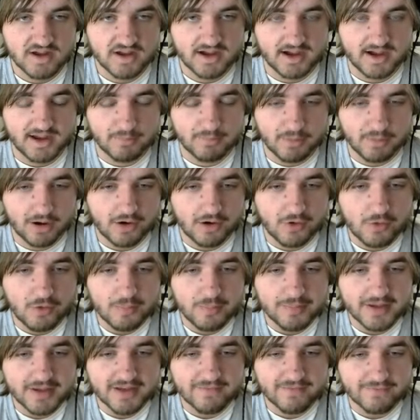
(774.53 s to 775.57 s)
I'm
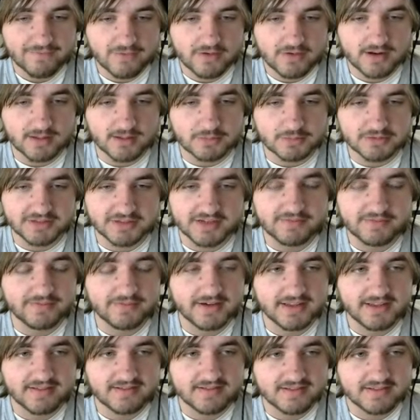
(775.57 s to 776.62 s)
hoping for double
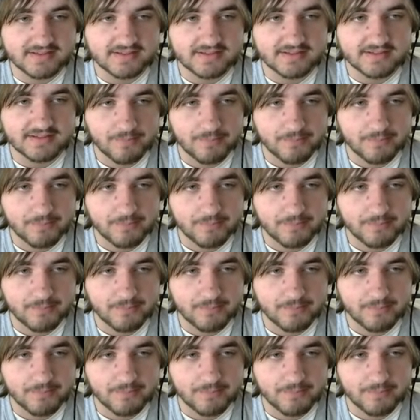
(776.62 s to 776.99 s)
defense,